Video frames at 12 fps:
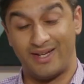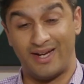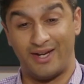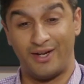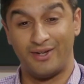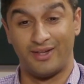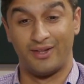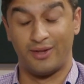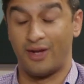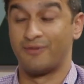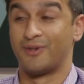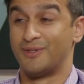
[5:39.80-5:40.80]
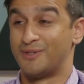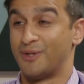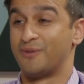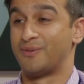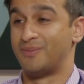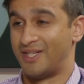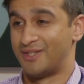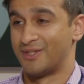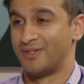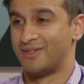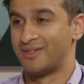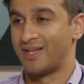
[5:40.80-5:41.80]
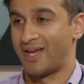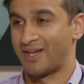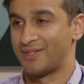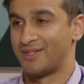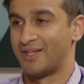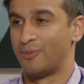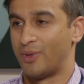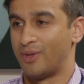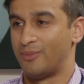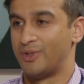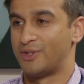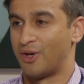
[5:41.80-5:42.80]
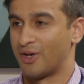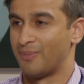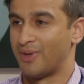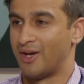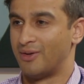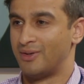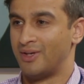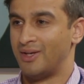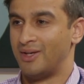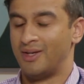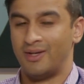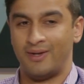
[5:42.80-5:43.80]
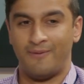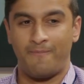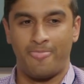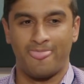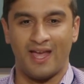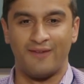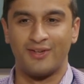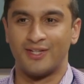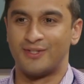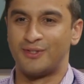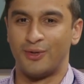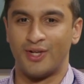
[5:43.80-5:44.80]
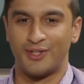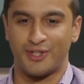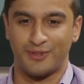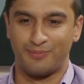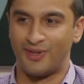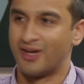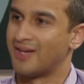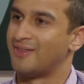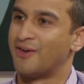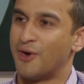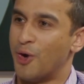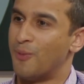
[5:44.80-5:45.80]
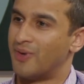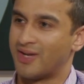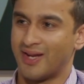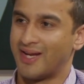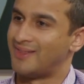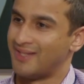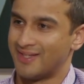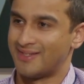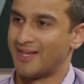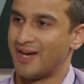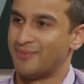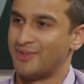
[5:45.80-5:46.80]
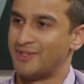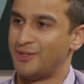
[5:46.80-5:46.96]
I hear a lot of concerns from teachers actually when we talk about having a student just plug in their homework and get the assignments.